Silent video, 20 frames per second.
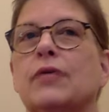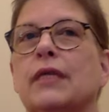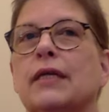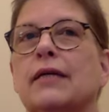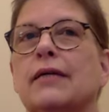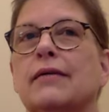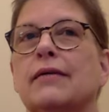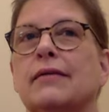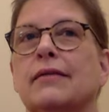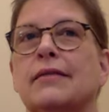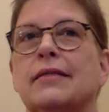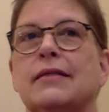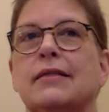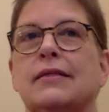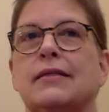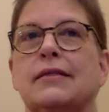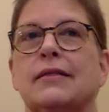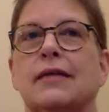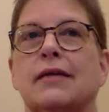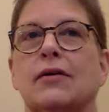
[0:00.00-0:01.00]
do get
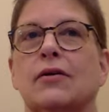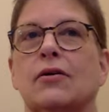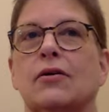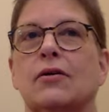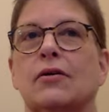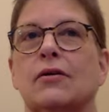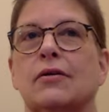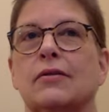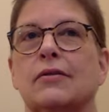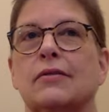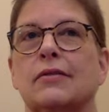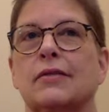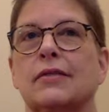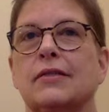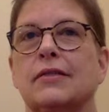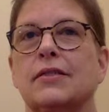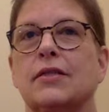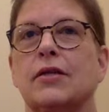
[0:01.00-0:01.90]
addicted to alcohol